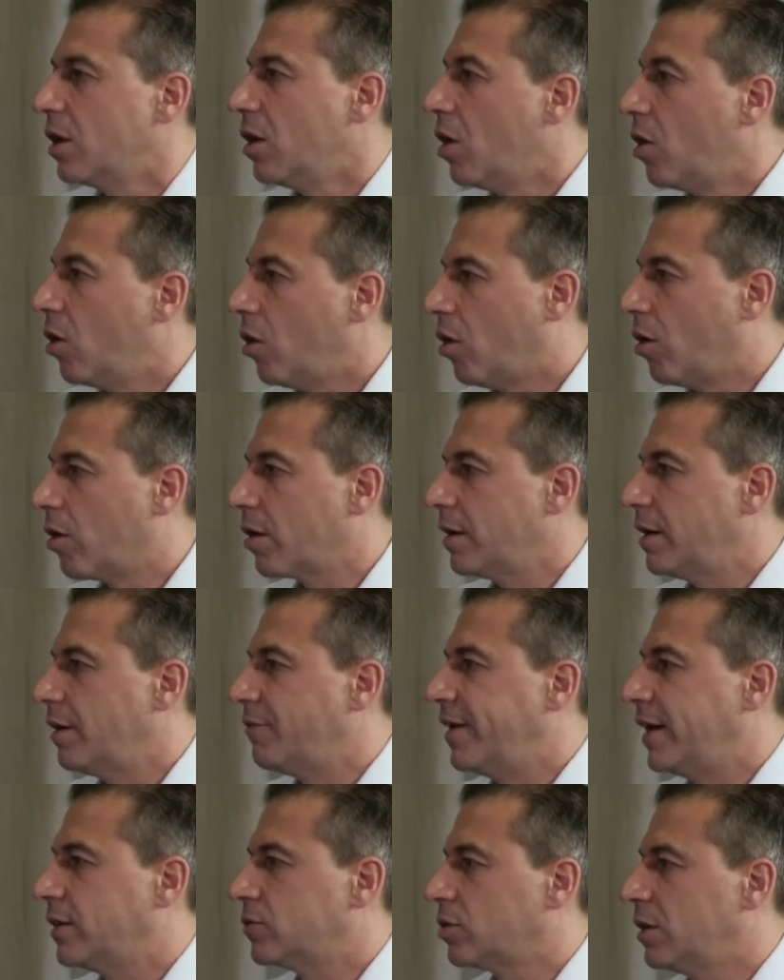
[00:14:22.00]
Or
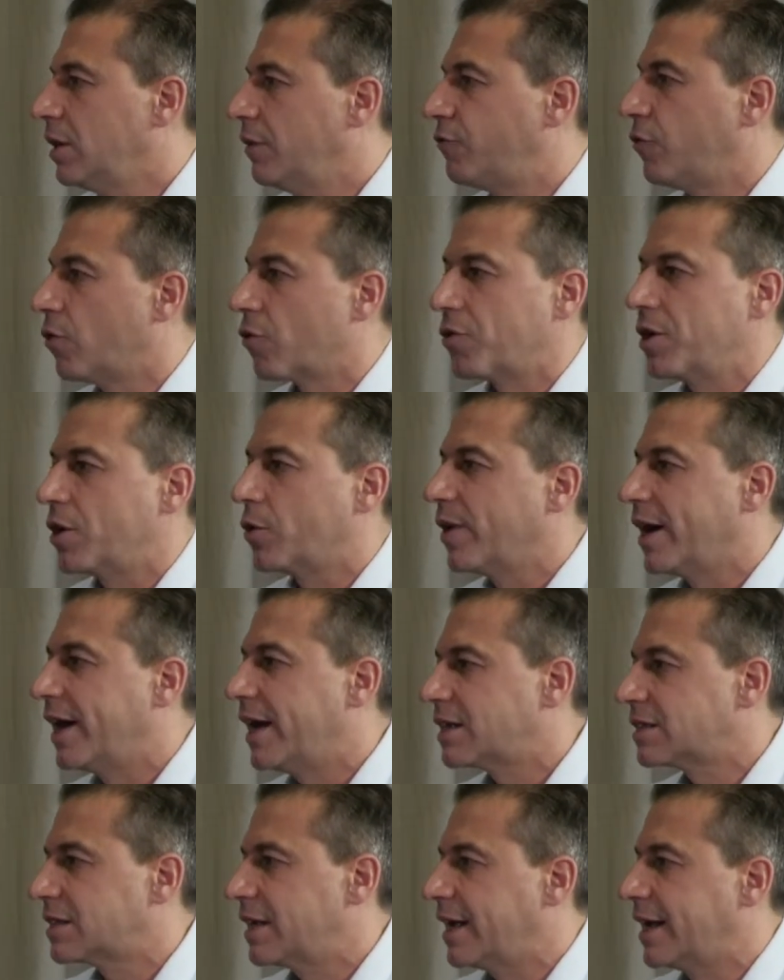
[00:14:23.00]
eventually for
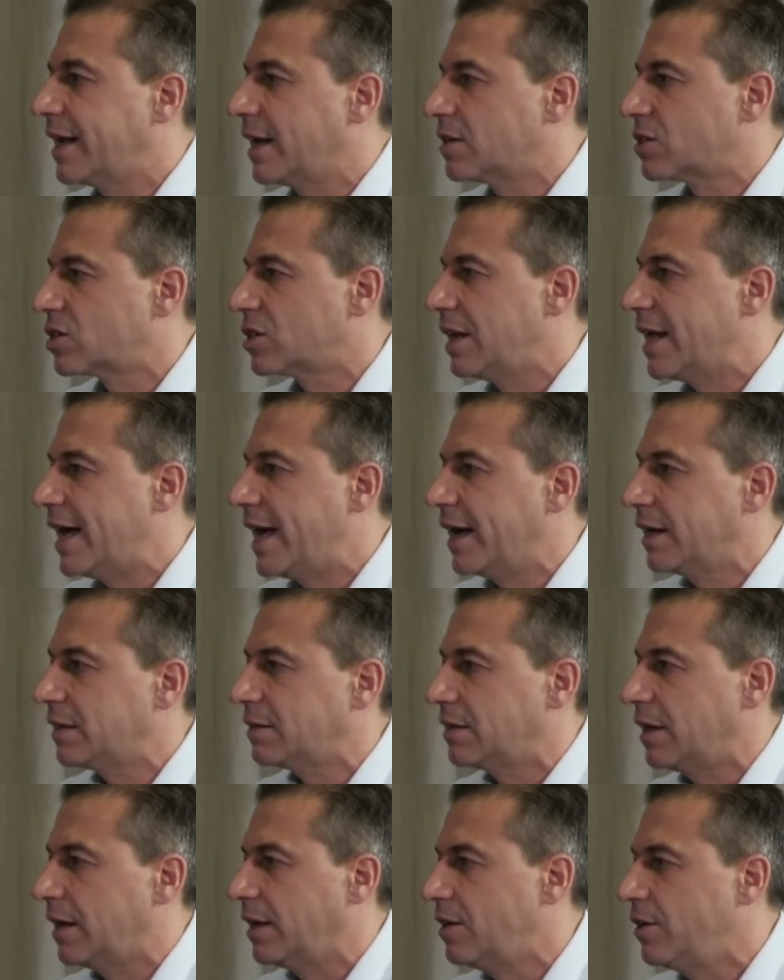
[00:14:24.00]
request, I can
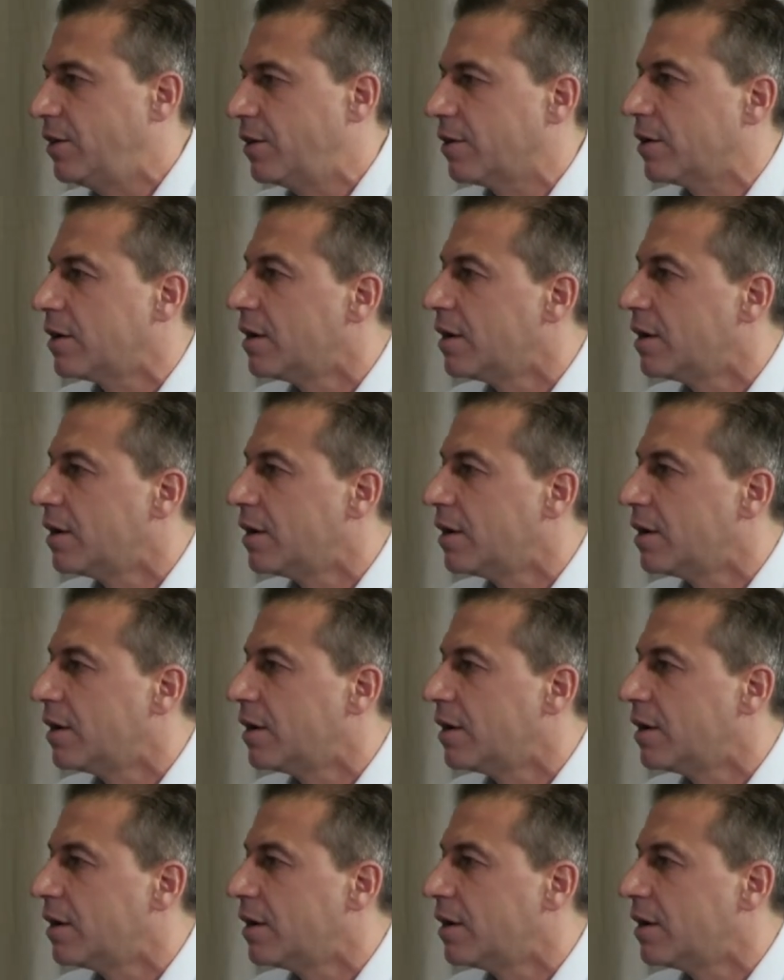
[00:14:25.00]
select here